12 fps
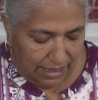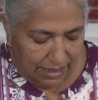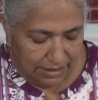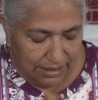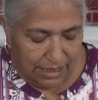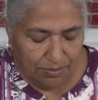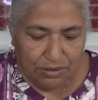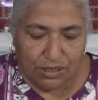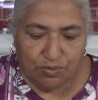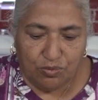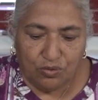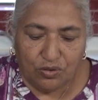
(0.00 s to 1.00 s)
a
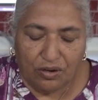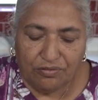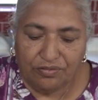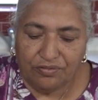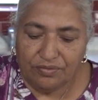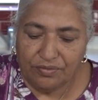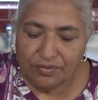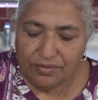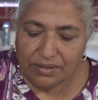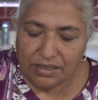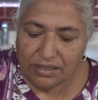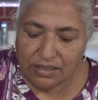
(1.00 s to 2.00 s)
tablespoon of
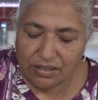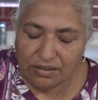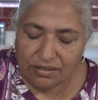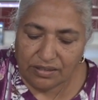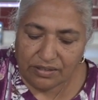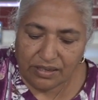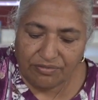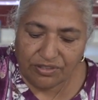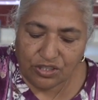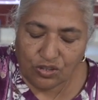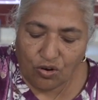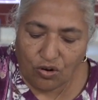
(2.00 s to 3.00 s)
rough
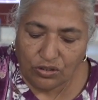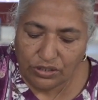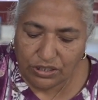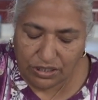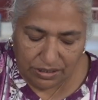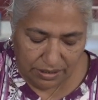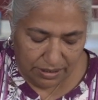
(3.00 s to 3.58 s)
salt,